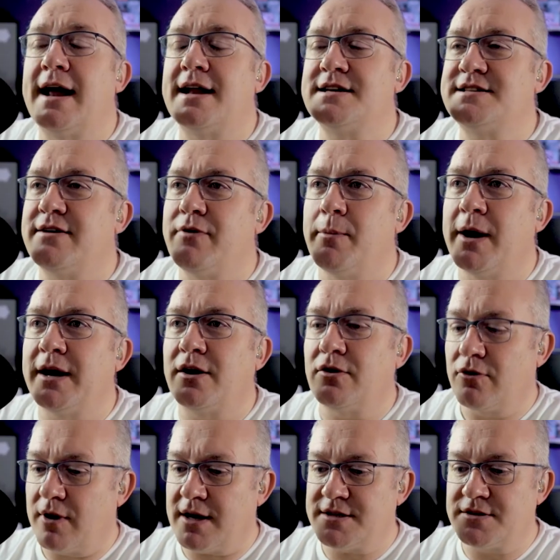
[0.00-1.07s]
Dan, as ever,
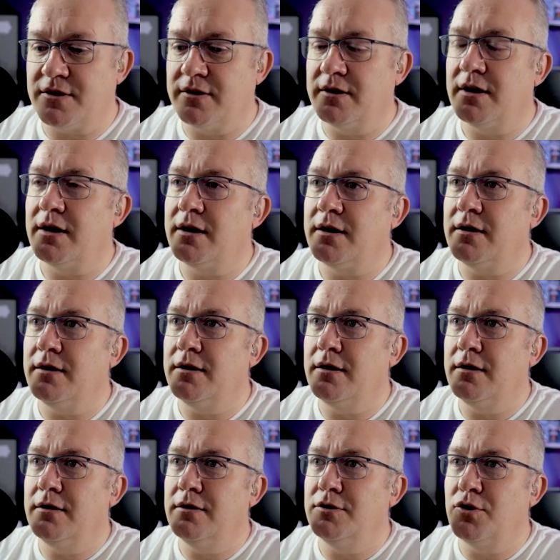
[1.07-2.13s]
mate, congrats on
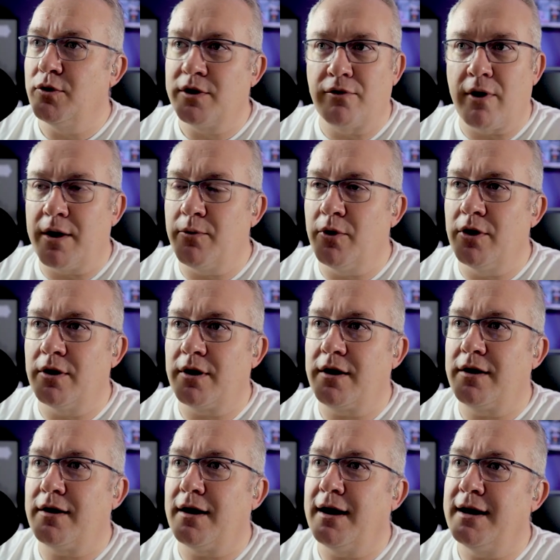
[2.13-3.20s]
doing great
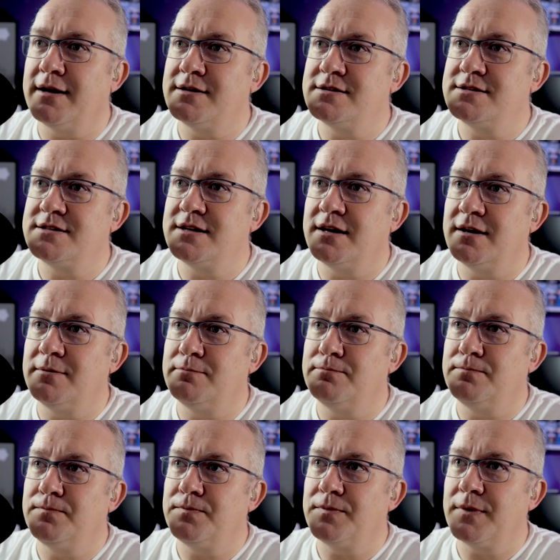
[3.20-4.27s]
work. And
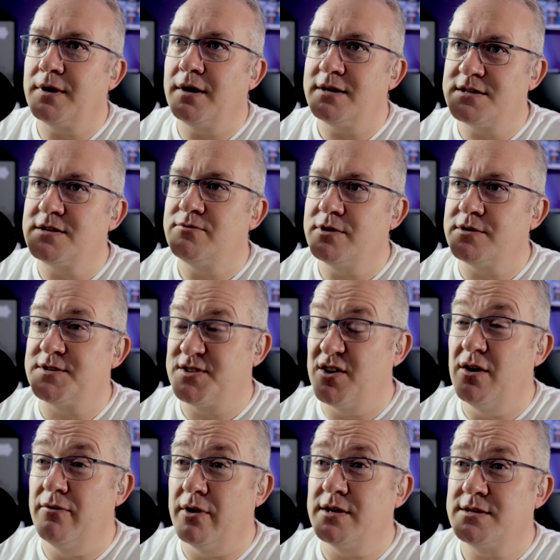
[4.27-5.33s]
it's a real
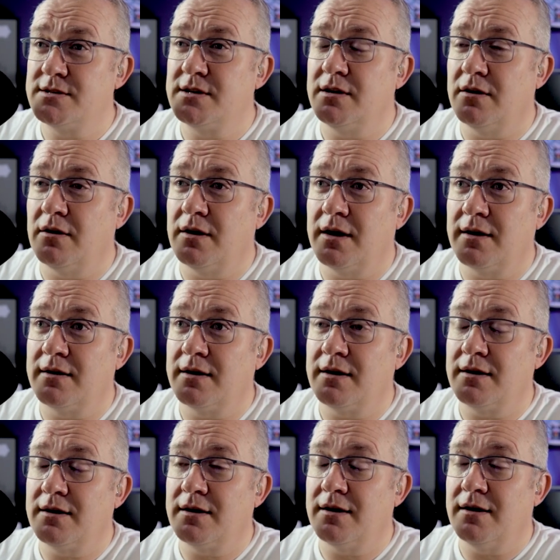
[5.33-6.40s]
service. You know, I
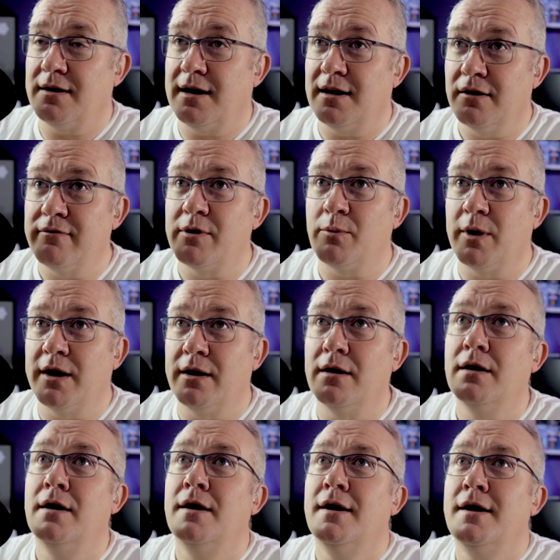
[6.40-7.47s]
think I love it
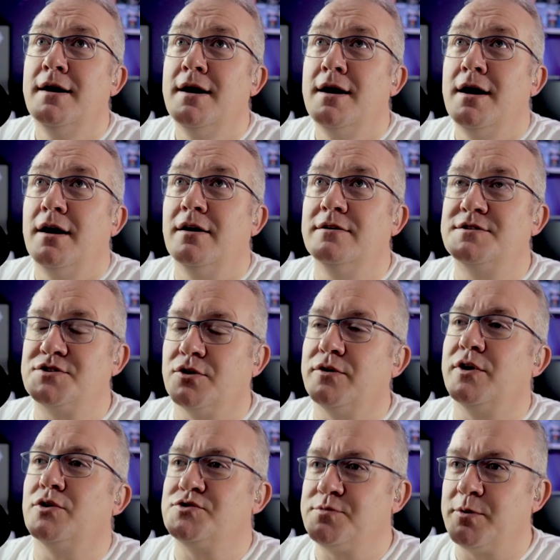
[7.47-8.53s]
when
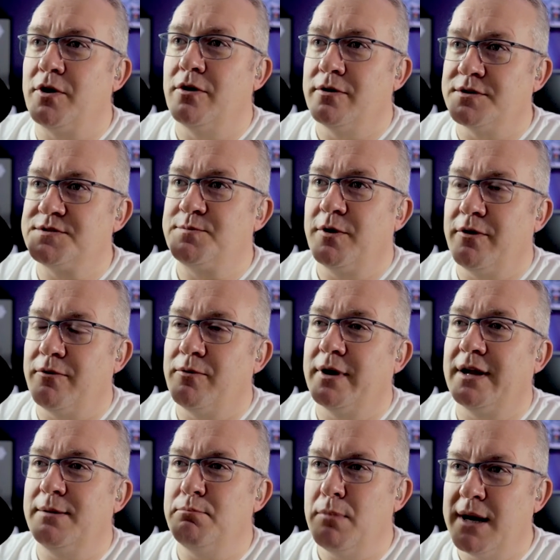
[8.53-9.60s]
sort of the entrepreneurial
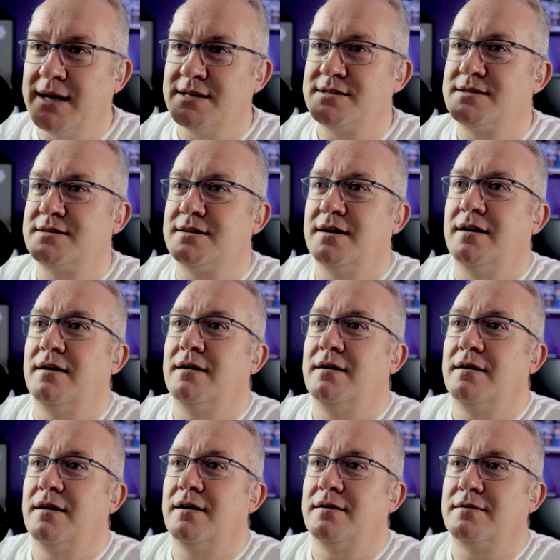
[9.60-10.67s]
spirit really meets
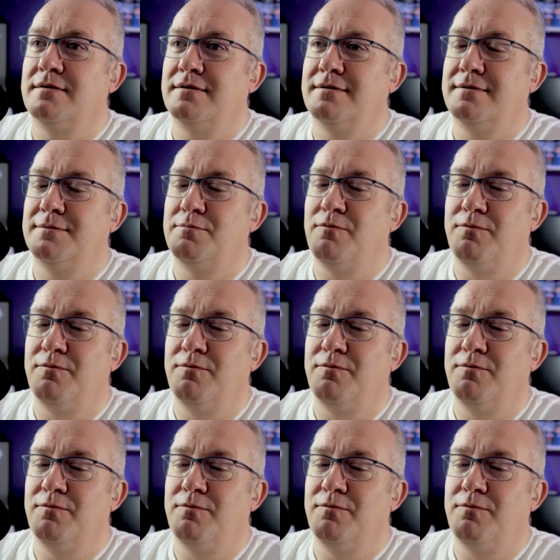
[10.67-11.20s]
a